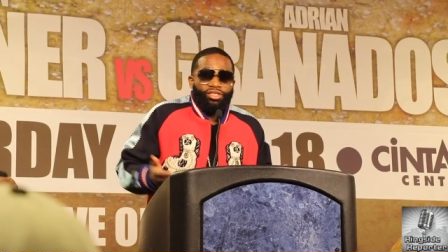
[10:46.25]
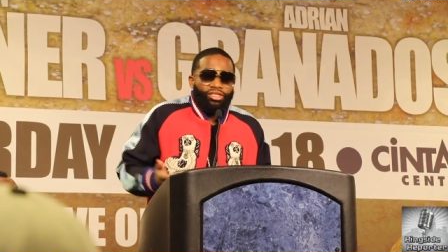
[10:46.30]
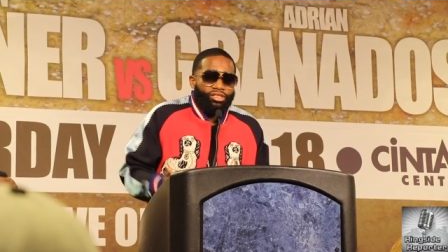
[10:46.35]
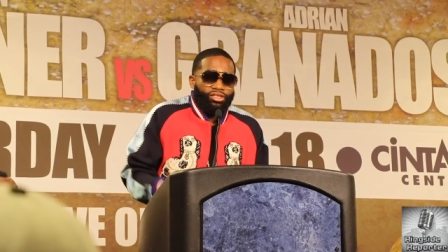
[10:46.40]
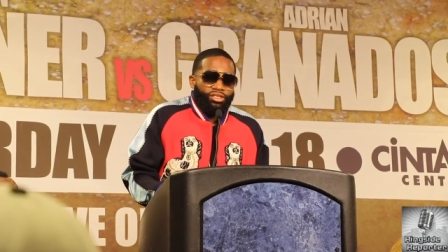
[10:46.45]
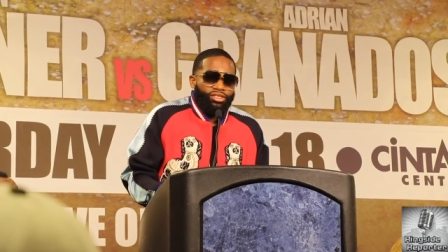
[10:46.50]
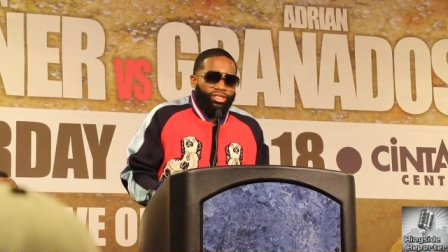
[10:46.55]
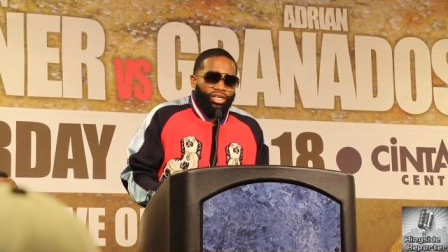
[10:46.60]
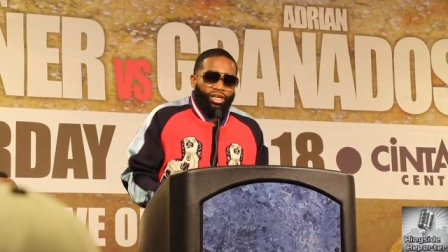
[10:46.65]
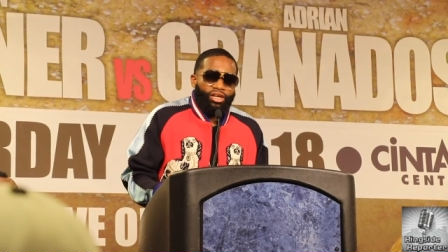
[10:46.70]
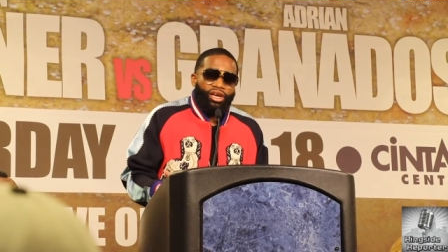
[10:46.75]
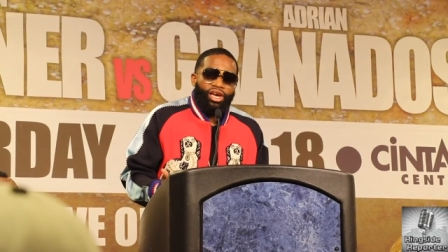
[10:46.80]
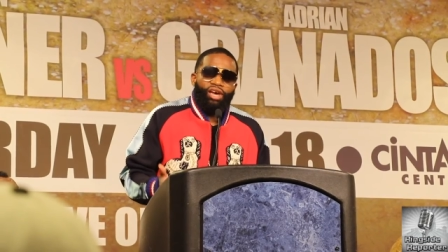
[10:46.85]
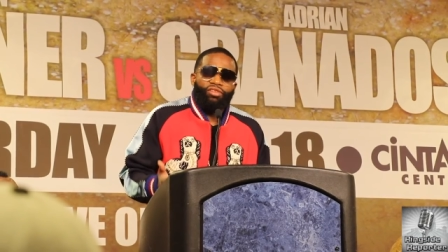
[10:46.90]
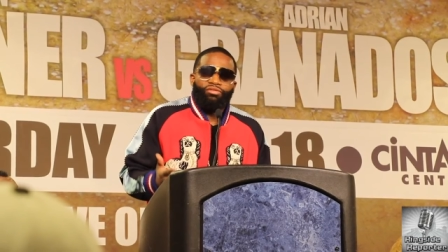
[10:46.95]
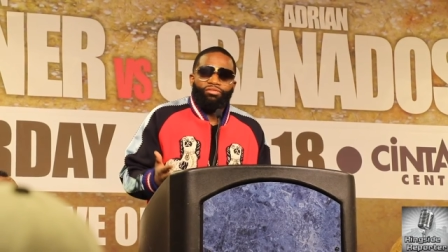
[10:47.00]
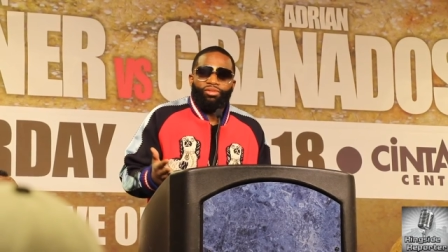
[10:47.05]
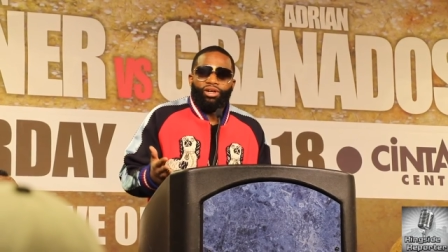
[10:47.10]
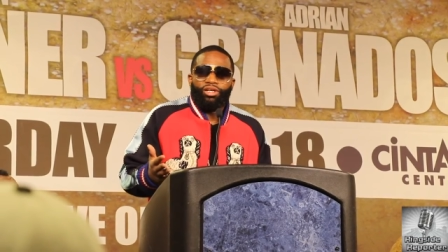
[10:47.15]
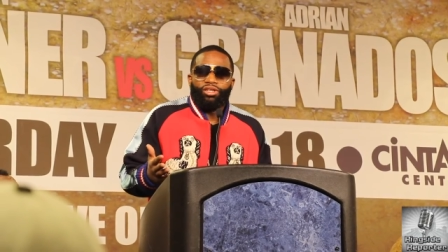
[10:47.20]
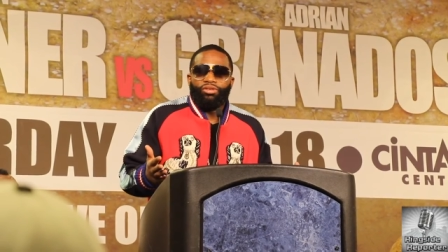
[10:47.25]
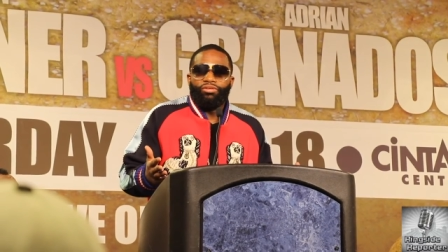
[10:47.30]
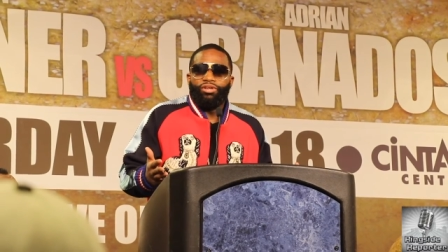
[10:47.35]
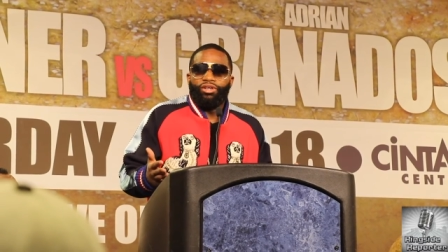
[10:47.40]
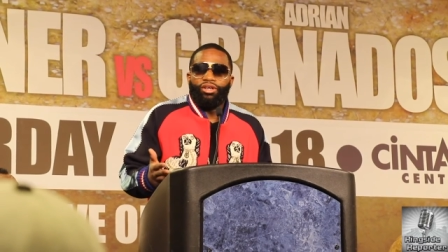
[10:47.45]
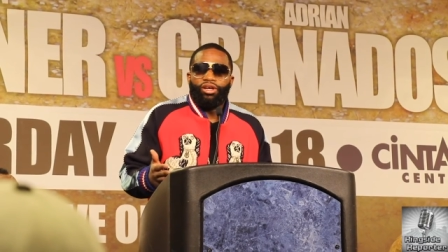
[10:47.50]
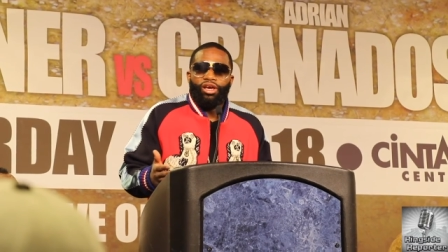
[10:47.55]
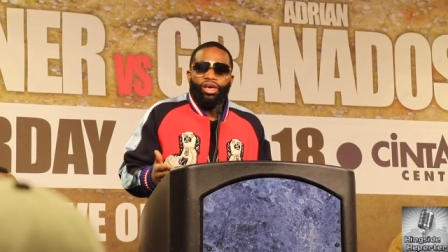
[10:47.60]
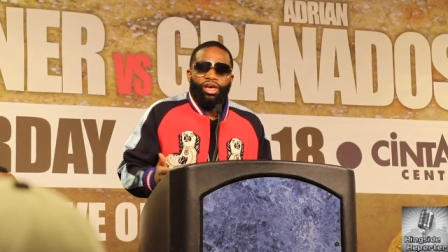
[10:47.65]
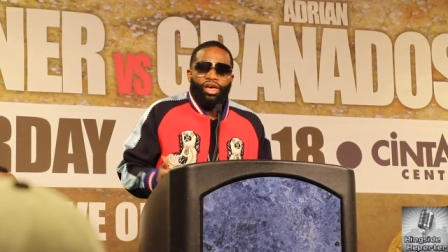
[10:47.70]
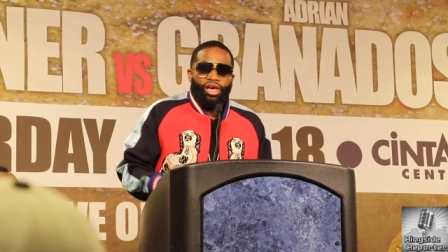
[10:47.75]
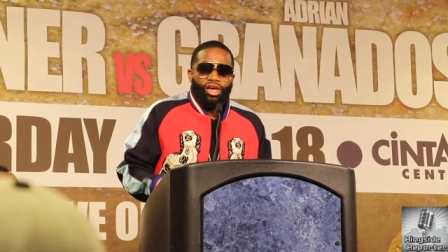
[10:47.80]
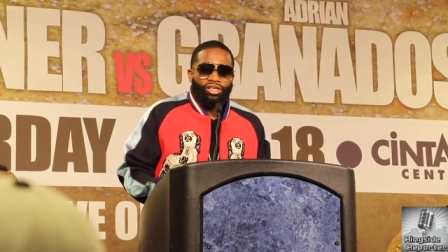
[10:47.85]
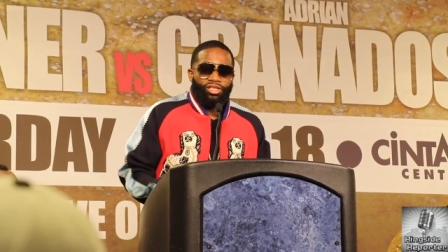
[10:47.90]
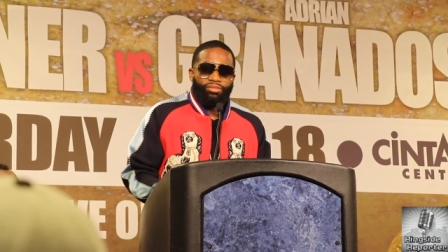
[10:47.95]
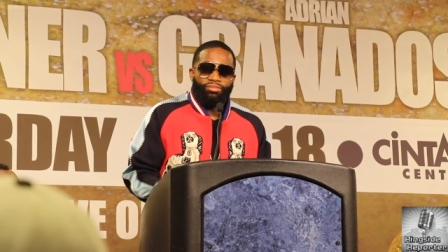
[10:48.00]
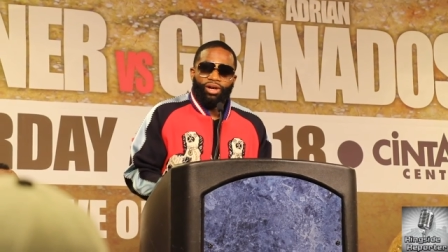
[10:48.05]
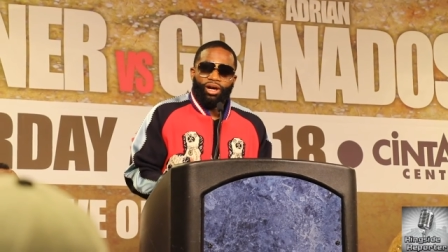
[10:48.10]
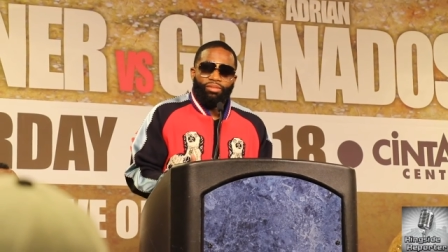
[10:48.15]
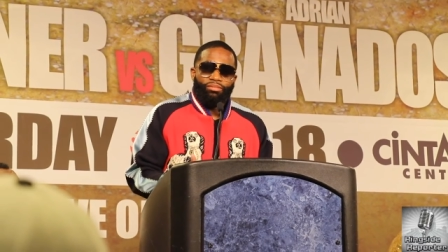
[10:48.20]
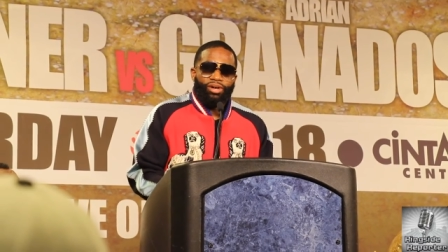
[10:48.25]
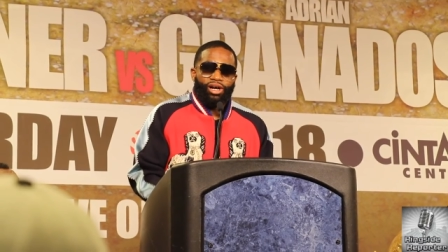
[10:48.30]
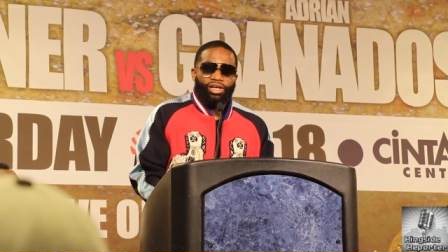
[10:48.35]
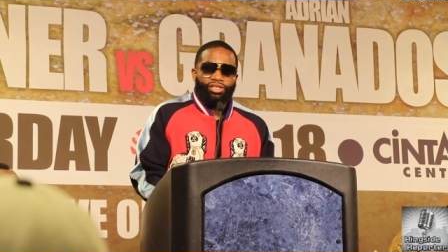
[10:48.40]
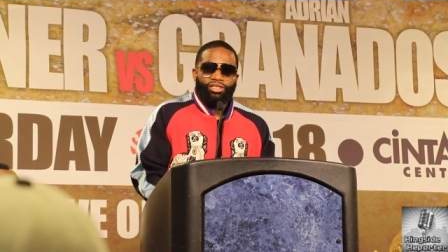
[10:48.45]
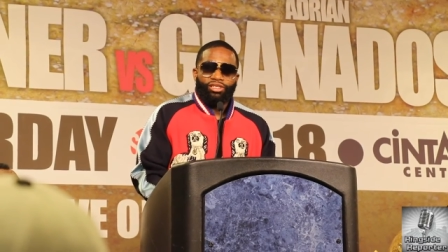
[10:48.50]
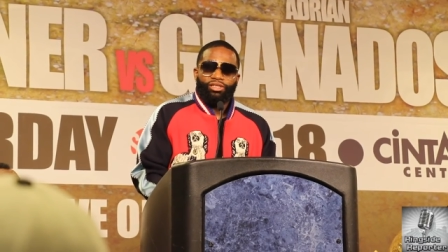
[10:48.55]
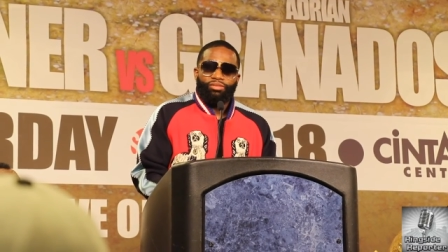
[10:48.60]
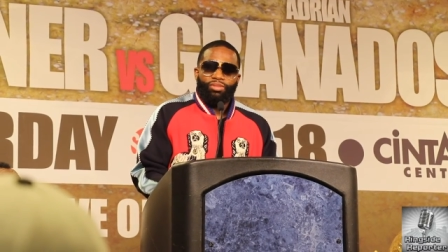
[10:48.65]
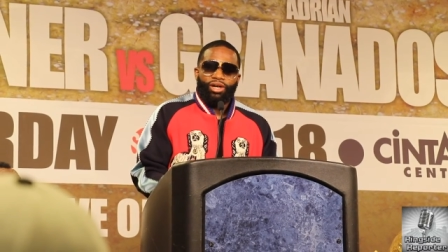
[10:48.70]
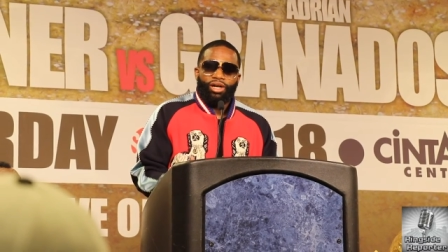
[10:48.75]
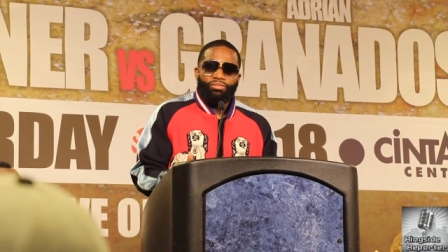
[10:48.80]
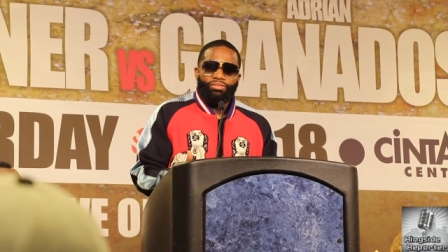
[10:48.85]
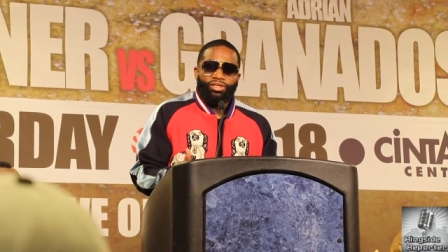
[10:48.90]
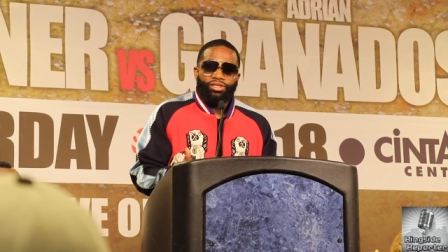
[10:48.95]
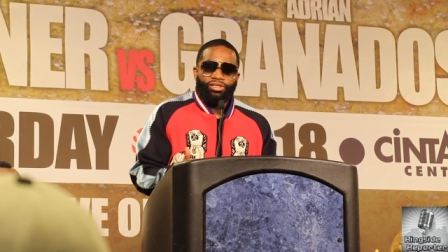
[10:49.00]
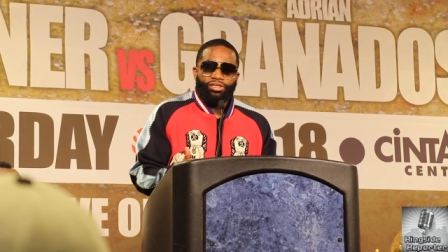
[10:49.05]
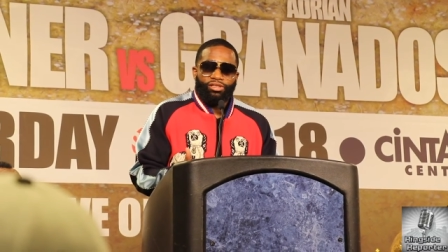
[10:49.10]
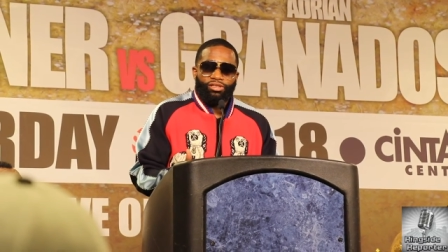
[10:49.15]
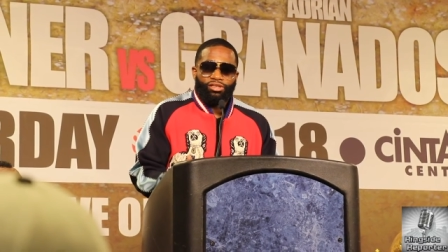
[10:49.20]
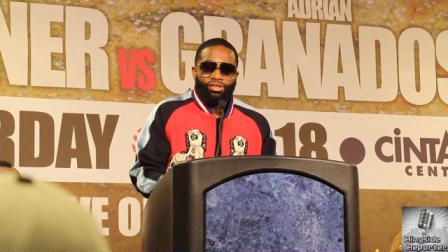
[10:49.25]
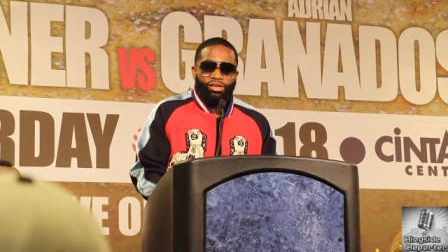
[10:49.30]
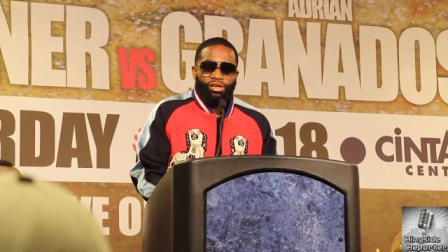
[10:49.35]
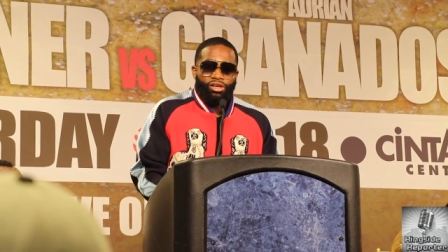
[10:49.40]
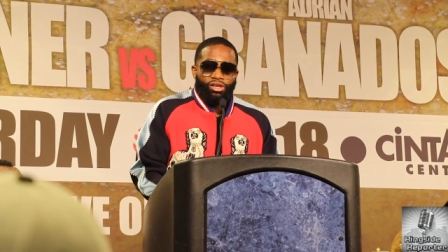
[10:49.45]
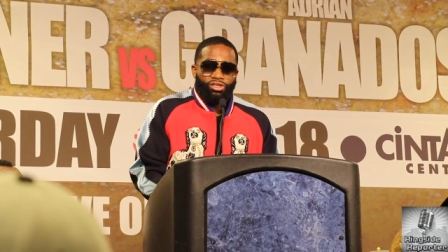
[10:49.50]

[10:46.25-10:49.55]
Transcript: This is the second half of my career. It's about boxing, about business.